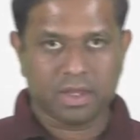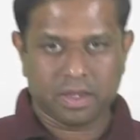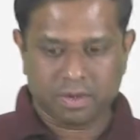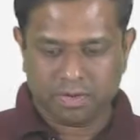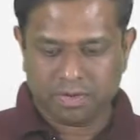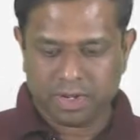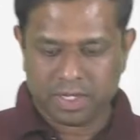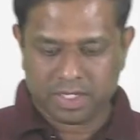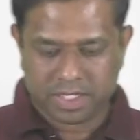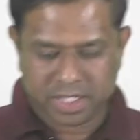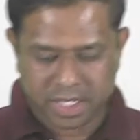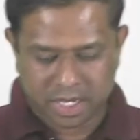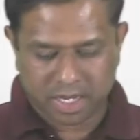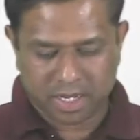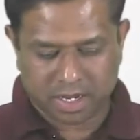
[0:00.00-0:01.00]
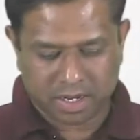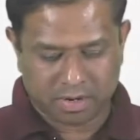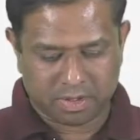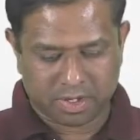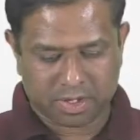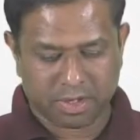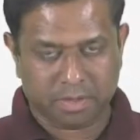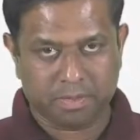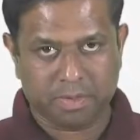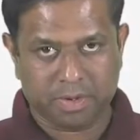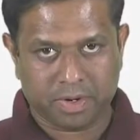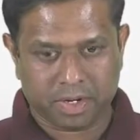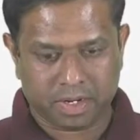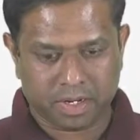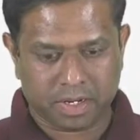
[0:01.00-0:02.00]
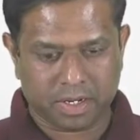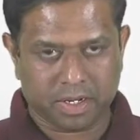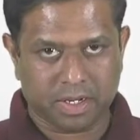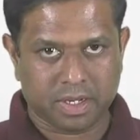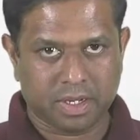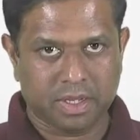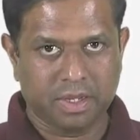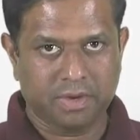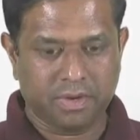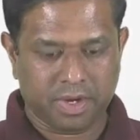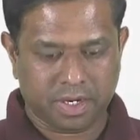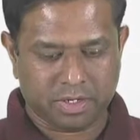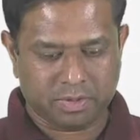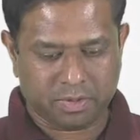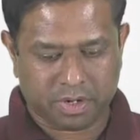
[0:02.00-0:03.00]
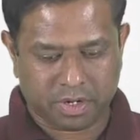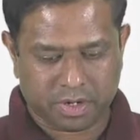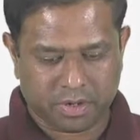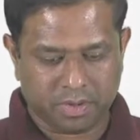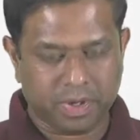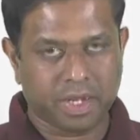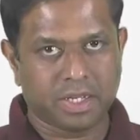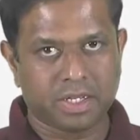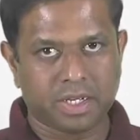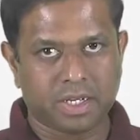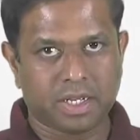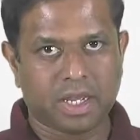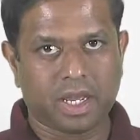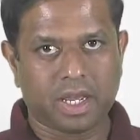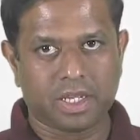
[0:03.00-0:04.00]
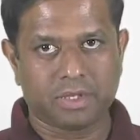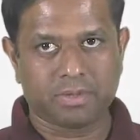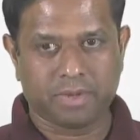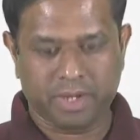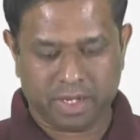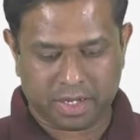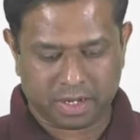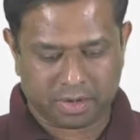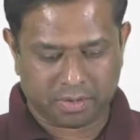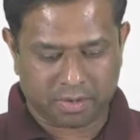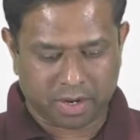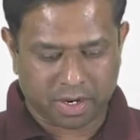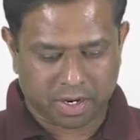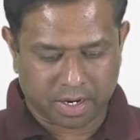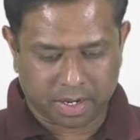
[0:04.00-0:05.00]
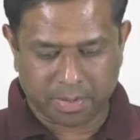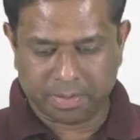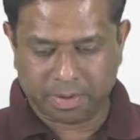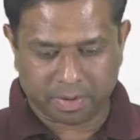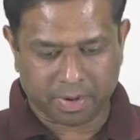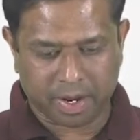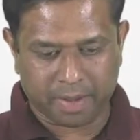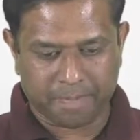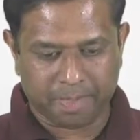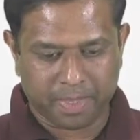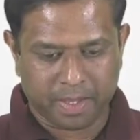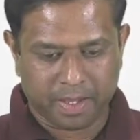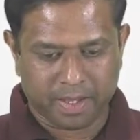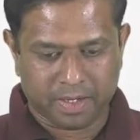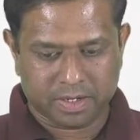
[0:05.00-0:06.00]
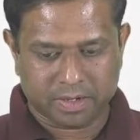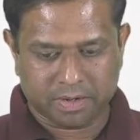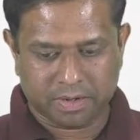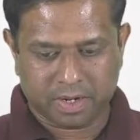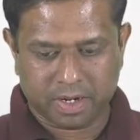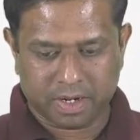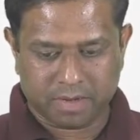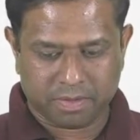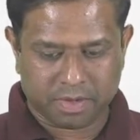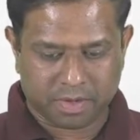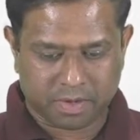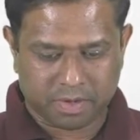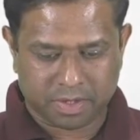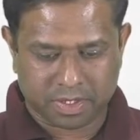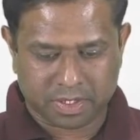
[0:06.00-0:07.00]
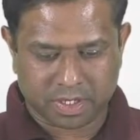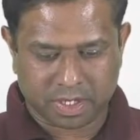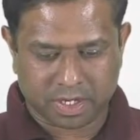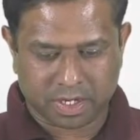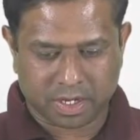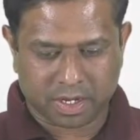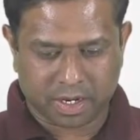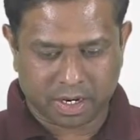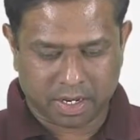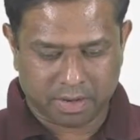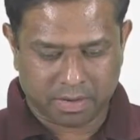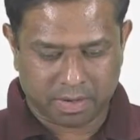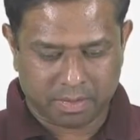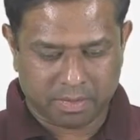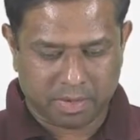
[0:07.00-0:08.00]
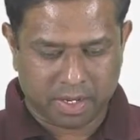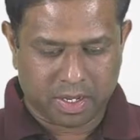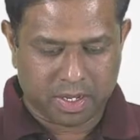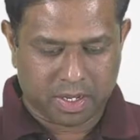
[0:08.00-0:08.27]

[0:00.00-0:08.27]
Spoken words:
we'll see how the computer units work together as we run a program. So in our course curriculum,